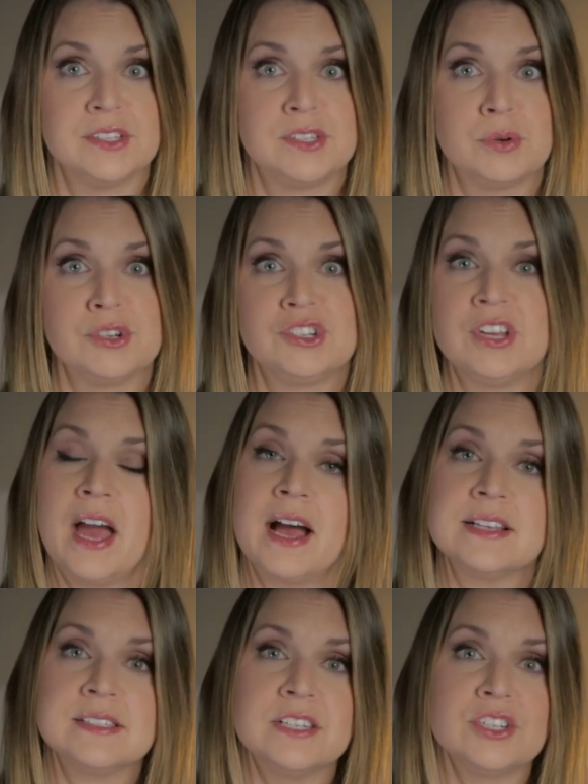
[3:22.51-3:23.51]
so she
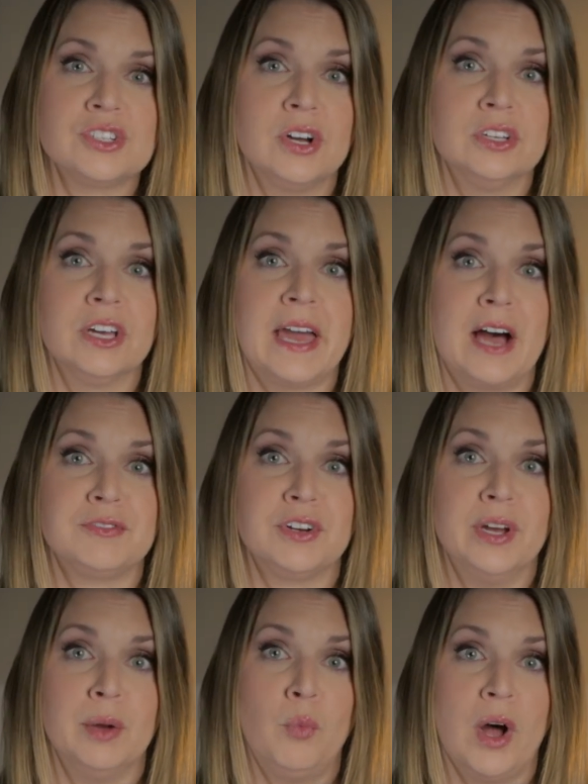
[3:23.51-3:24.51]
asked that Sean look
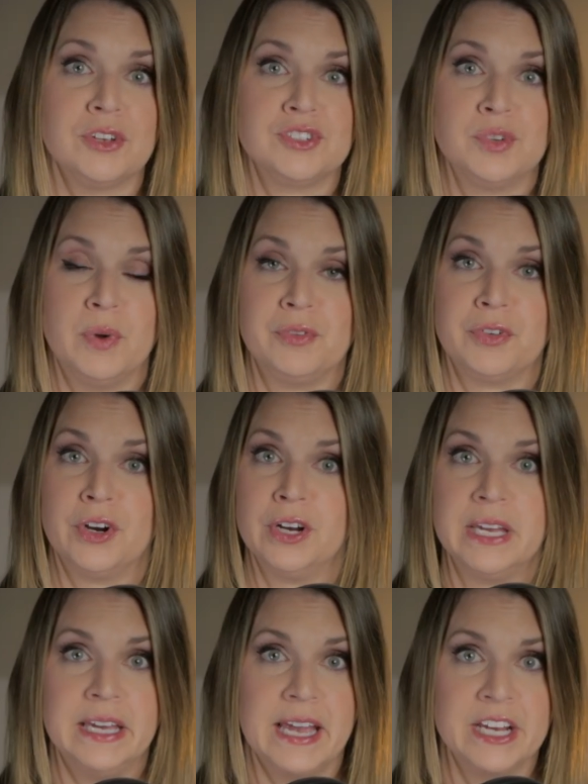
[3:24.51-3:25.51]
after him while she went for her
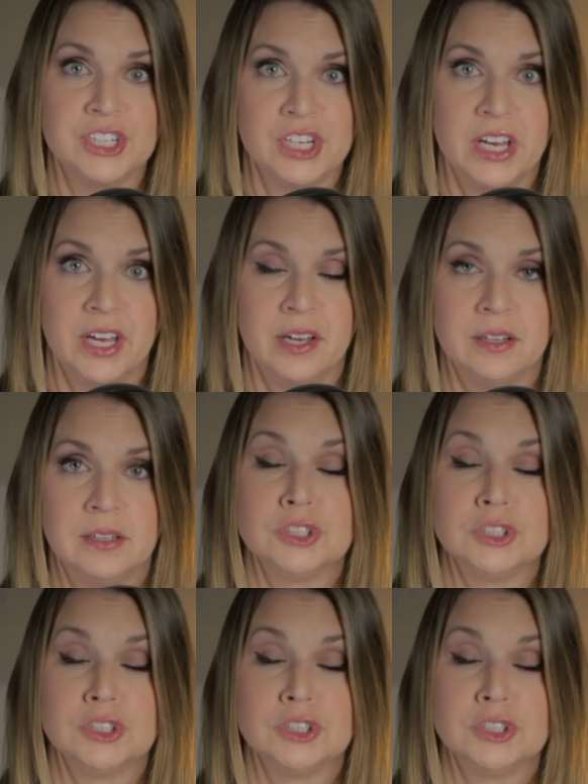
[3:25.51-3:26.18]
EKG.